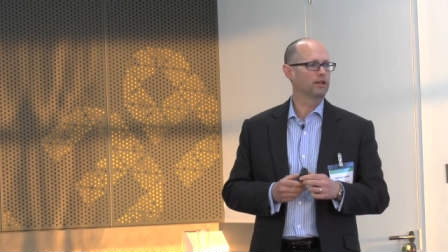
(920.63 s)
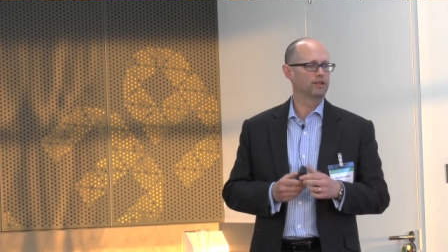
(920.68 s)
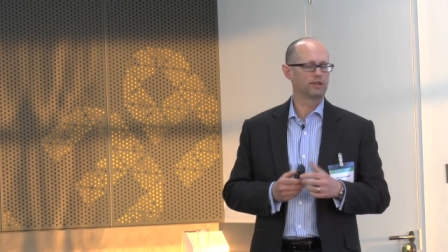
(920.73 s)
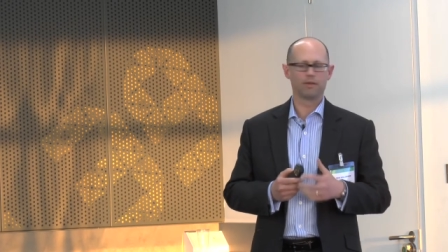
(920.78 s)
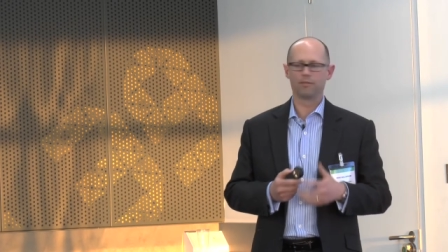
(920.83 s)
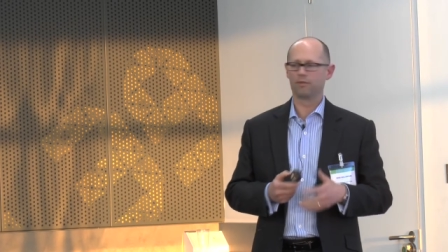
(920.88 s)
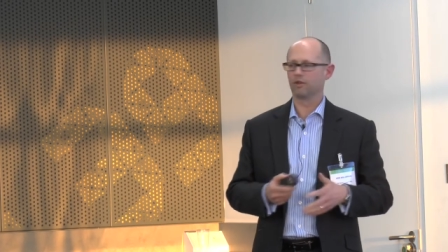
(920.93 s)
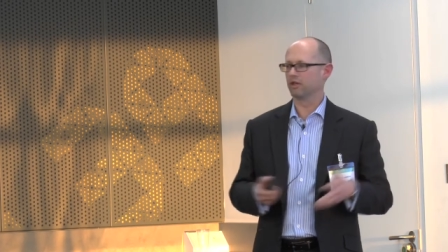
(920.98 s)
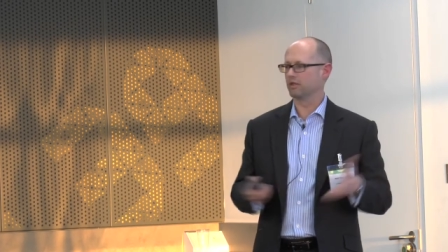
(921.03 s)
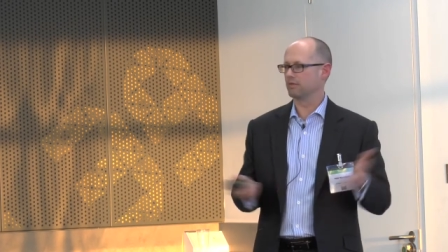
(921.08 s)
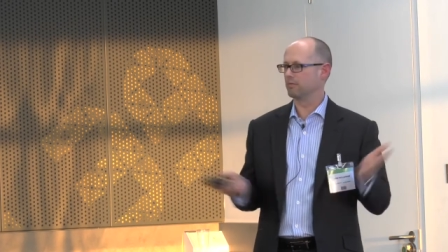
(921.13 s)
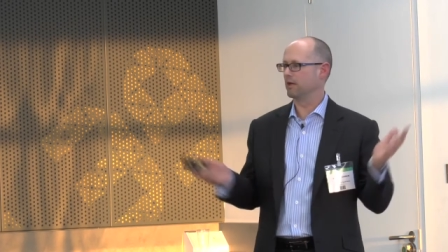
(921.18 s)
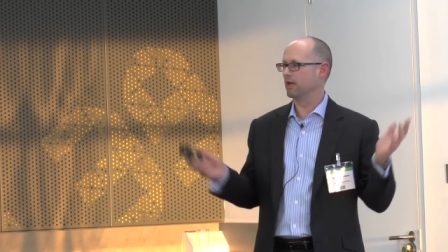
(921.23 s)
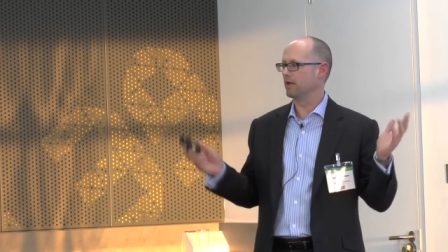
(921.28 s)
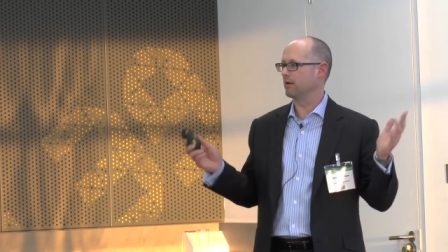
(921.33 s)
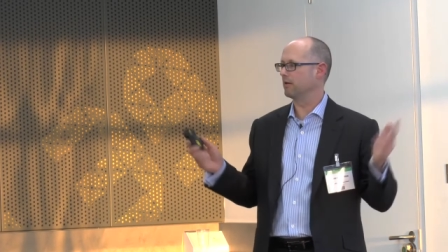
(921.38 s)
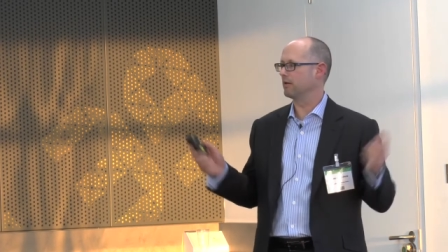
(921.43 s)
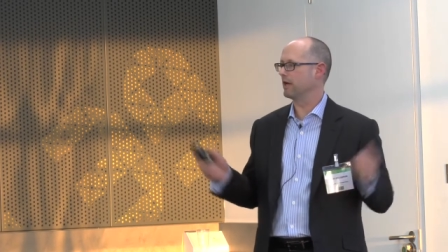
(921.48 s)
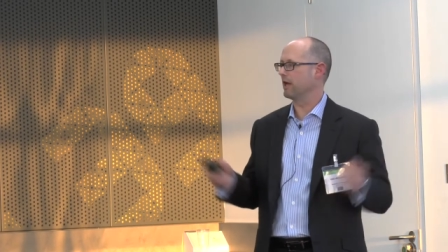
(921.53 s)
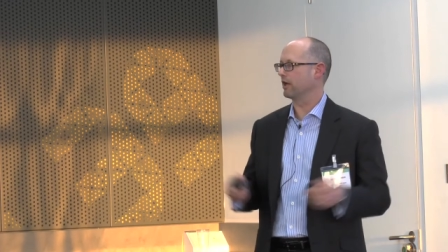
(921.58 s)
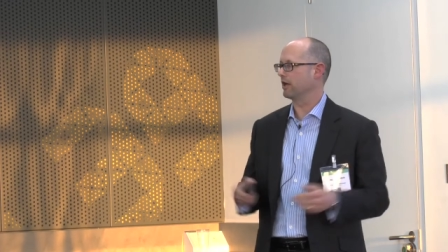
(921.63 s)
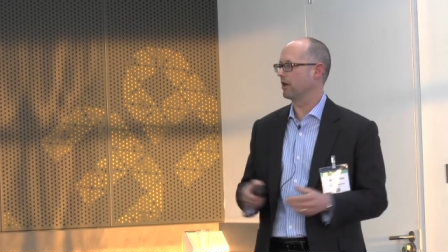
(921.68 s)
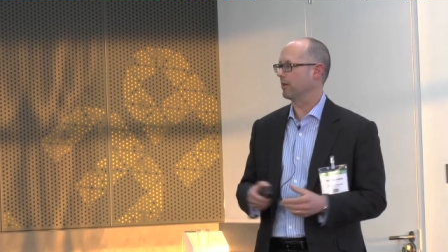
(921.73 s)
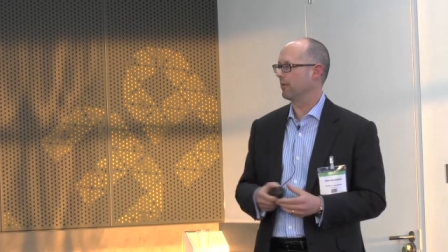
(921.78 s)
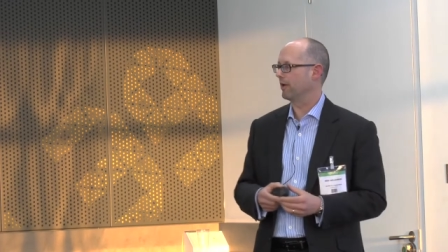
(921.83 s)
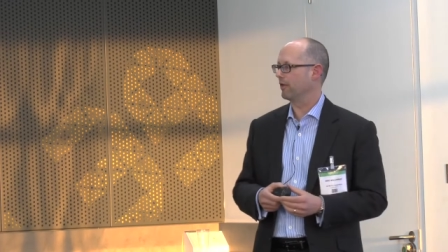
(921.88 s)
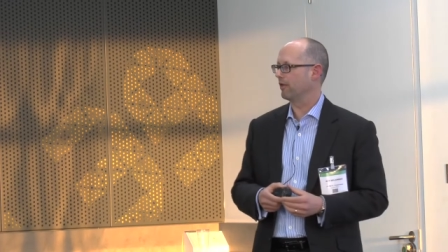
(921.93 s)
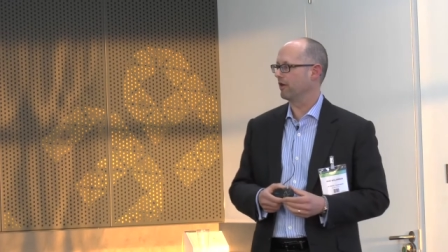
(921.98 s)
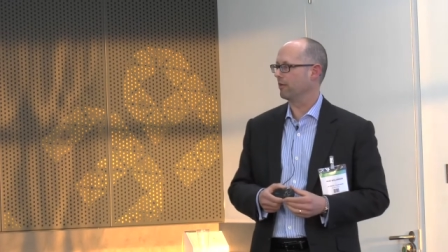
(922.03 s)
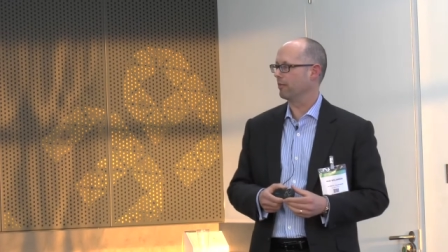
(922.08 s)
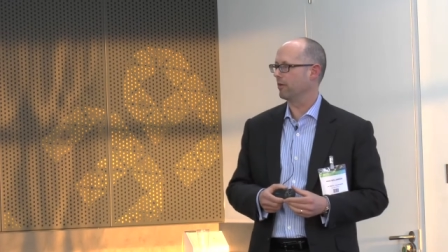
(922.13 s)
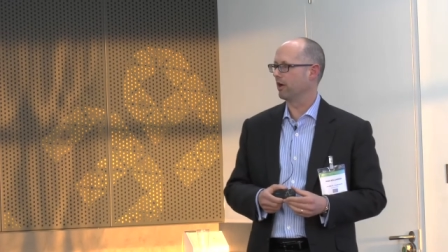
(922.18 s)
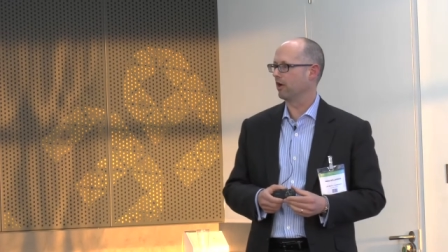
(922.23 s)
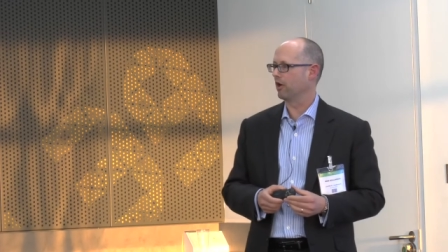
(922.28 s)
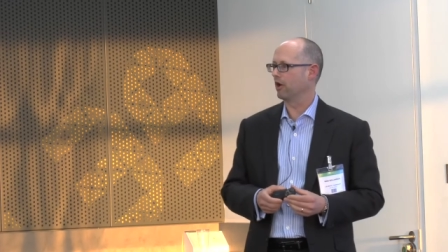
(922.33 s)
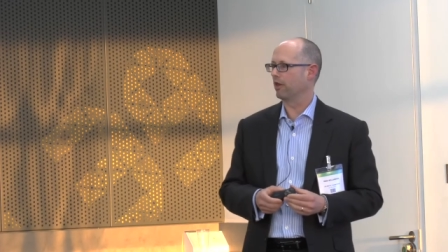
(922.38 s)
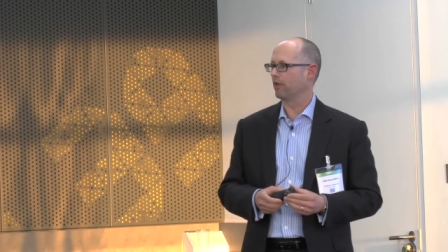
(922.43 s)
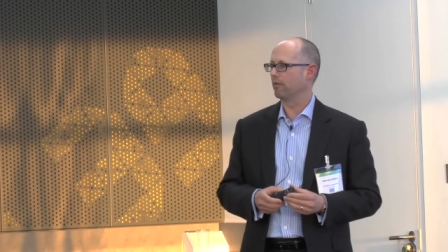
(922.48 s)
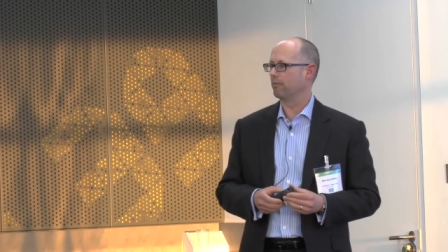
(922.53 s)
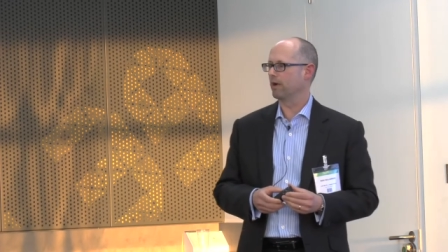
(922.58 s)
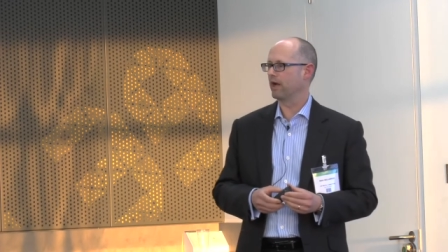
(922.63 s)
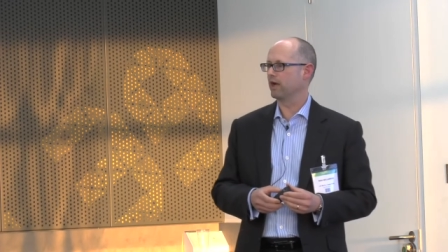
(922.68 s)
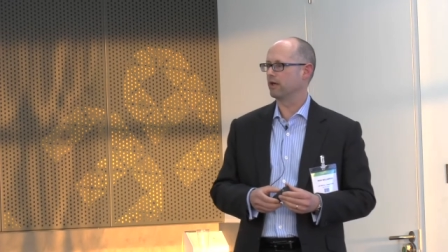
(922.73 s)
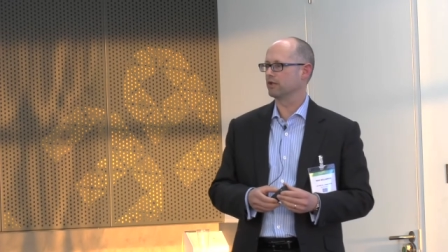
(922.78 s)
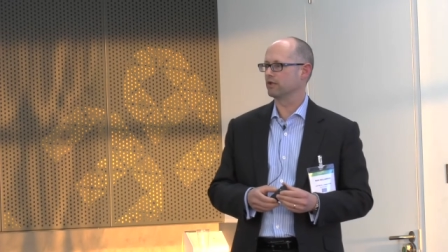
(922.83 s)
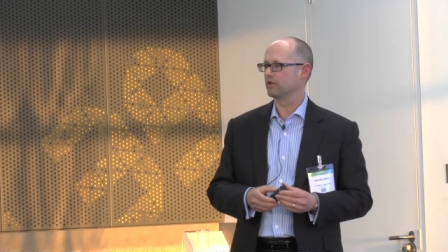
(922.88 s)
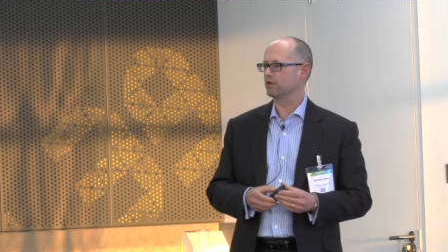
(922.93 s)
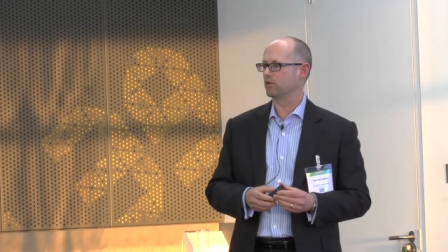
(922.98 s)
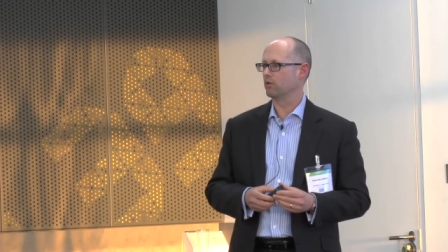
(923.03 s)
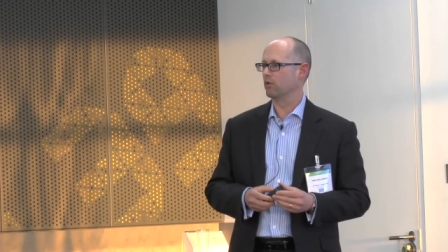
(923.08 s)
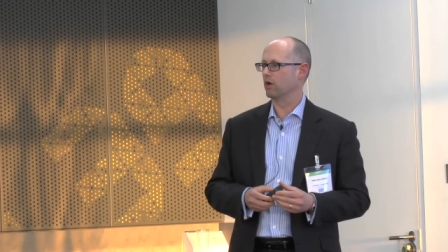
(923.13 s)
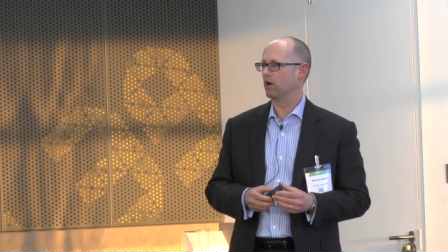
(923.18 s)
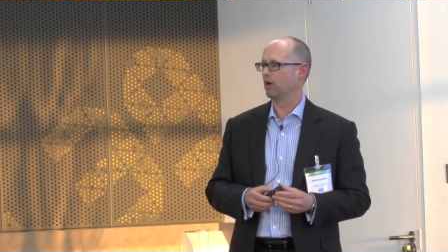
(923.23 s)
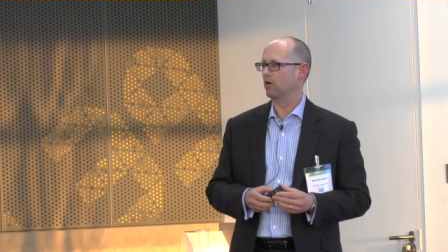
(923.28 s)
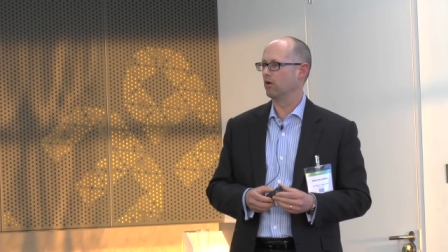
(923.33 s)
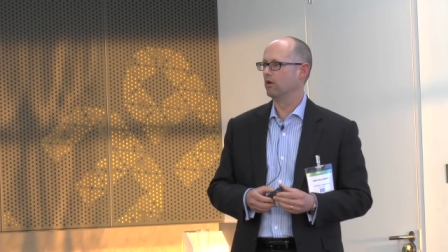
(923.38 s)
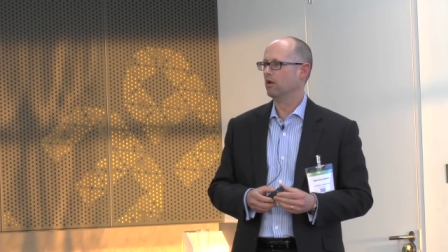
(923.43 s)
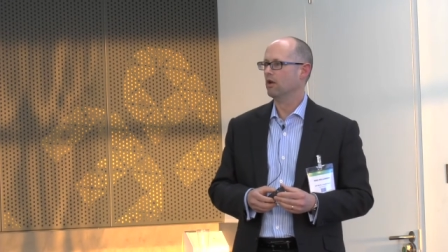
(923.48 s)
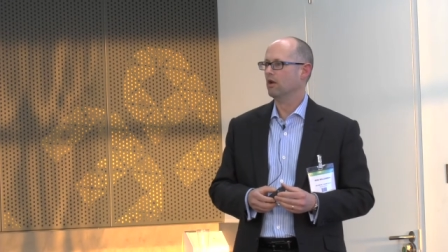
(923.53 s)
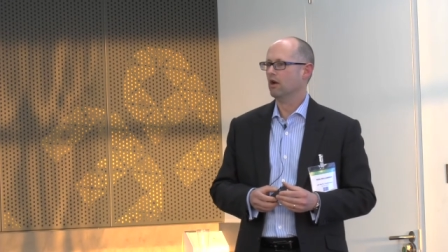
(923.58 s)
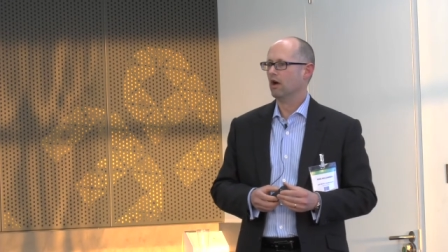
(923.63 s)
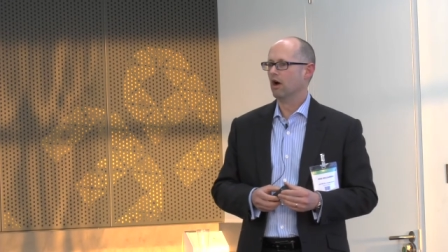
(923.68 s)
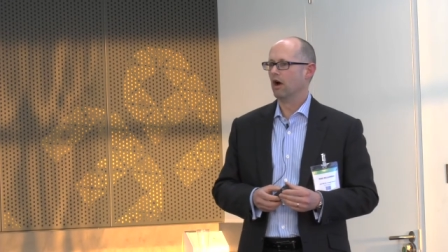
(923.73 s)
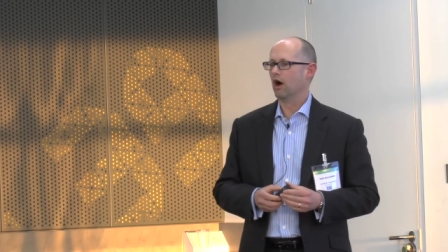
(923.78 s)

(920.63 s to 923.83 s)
It's something that's been taken up, I think, by a lot of the banks as well,